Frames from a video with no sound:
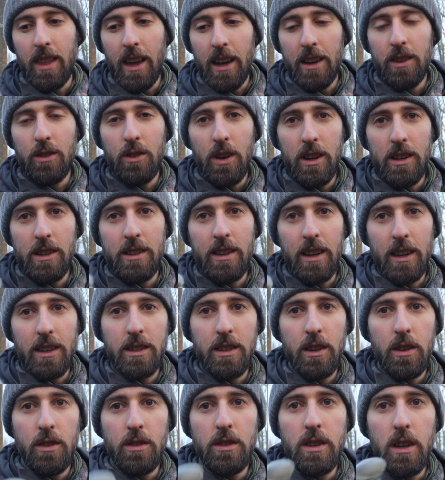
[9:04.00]
that great
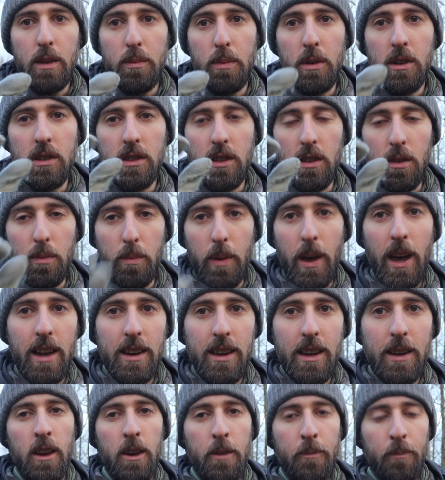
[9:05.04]
dexterity because of the
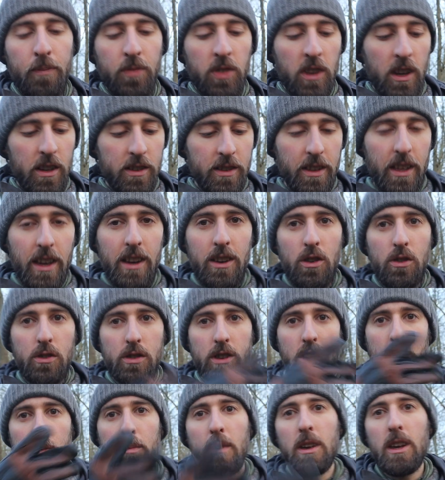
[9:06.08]
padding. So that
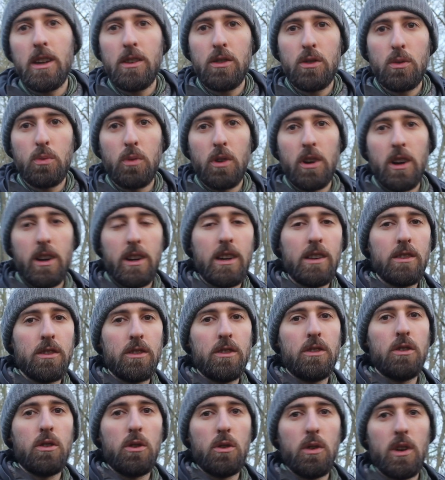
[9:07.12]
usually means what I need
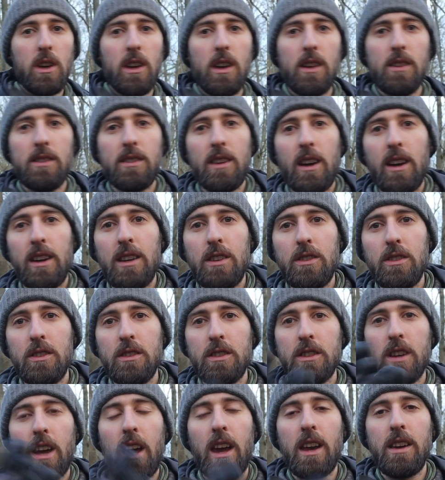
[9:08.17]
to do is I need to
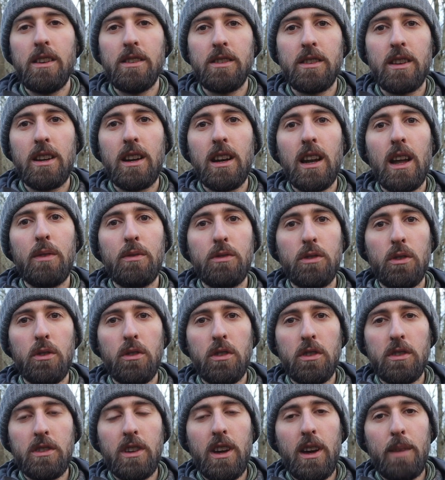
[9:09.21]
change gloves all
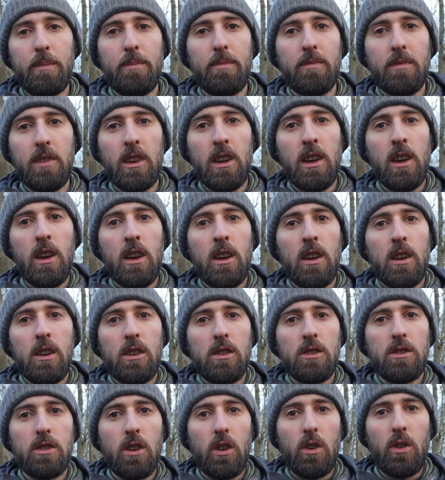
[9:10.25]
the time.
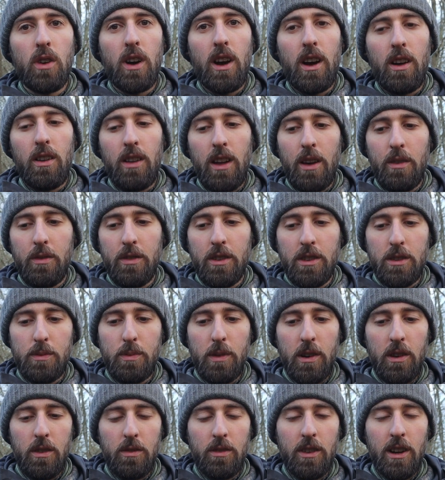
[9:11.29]
So I'll have this
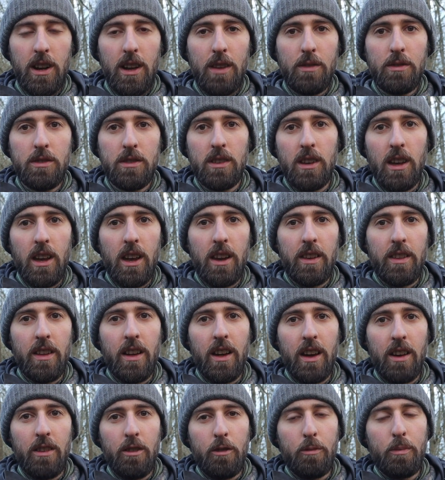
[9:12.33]
pair of gloves, and then
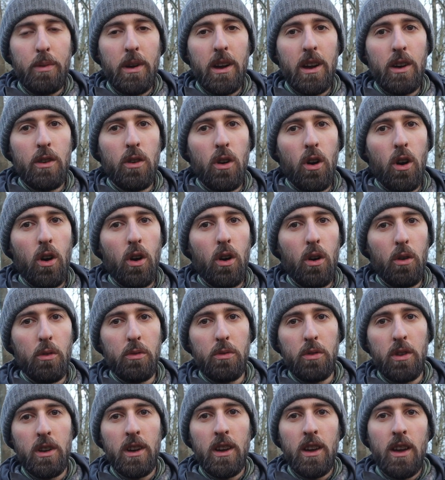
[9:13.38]
I have a pair of
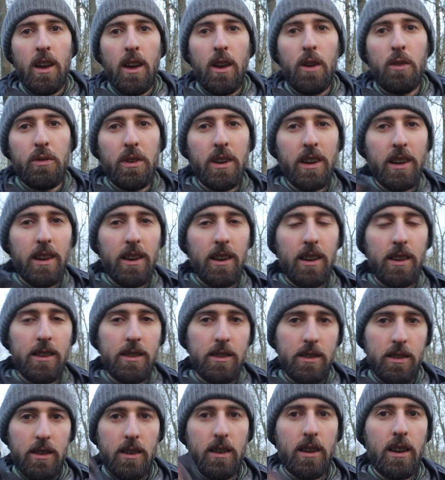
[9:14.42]

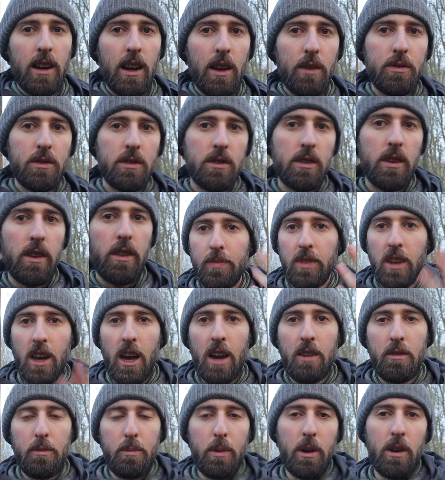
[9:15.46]
fingerless gloves.
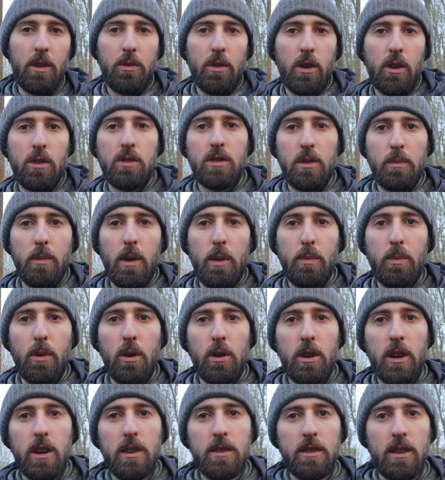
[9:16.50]
I have a pair of those in my
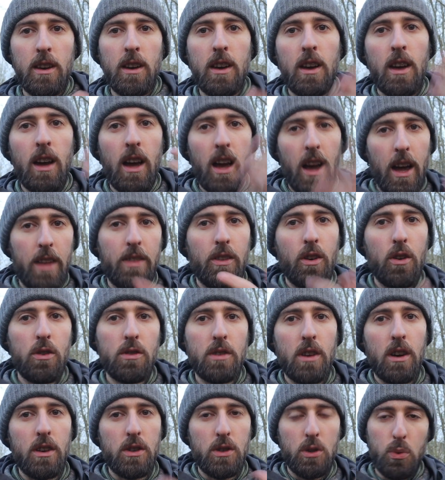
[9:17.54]
pocket, and those
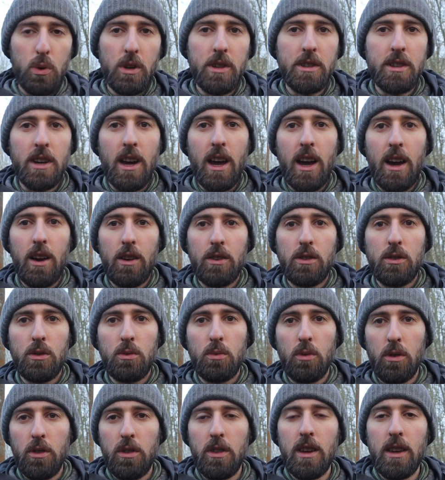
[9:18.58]
I switch out
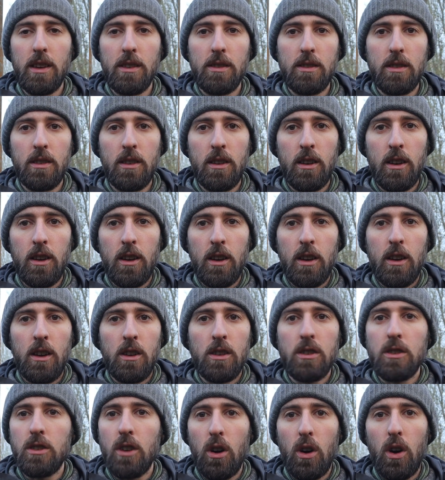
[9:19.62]
with these.
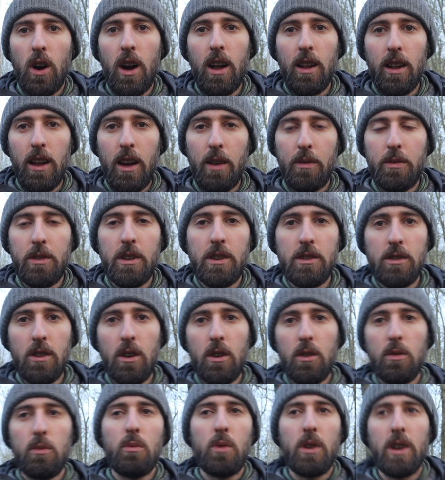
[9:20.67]
So I'll have these
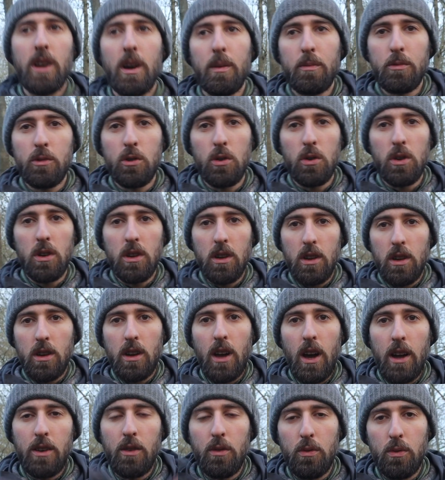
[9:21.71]
on when I'm doing
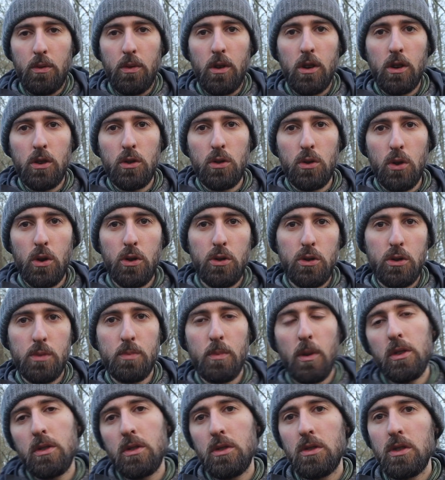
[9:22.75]
kind of gross
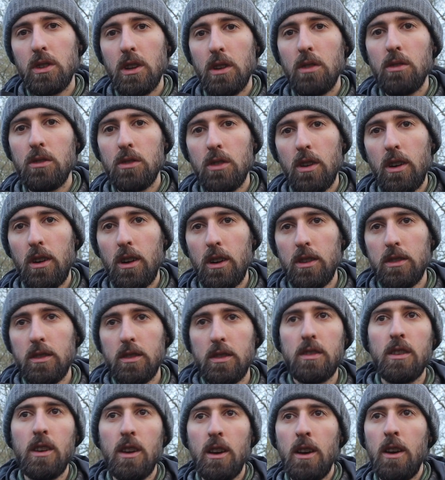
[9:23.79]
motor skill
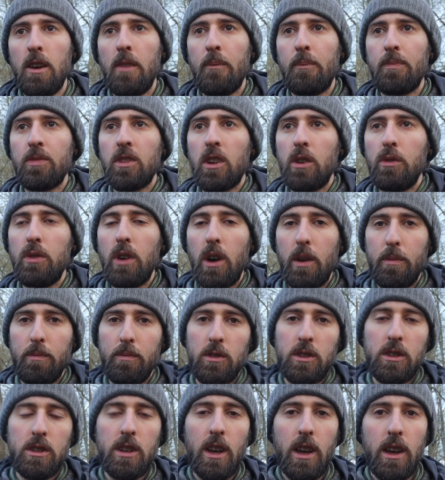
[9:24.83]
tasks,
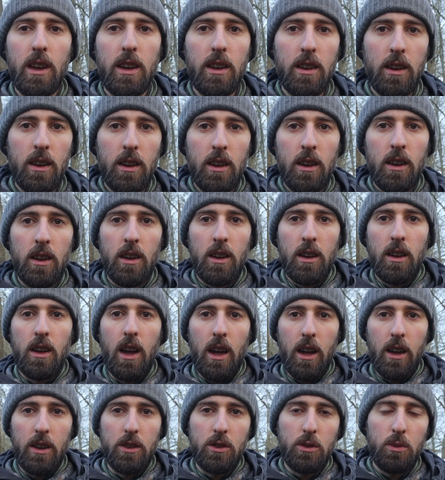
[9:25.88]
say
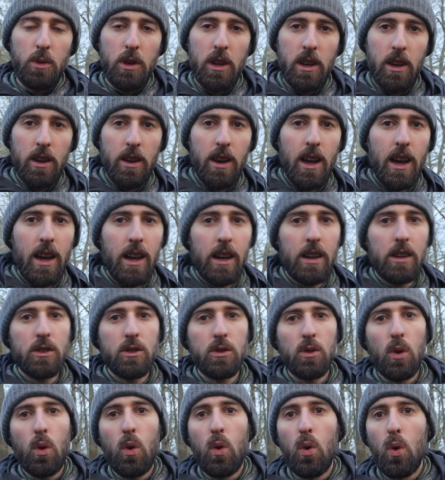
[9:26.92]
swinging an
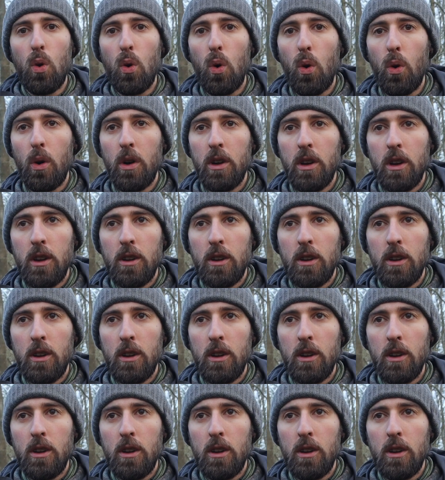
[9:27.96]
axe or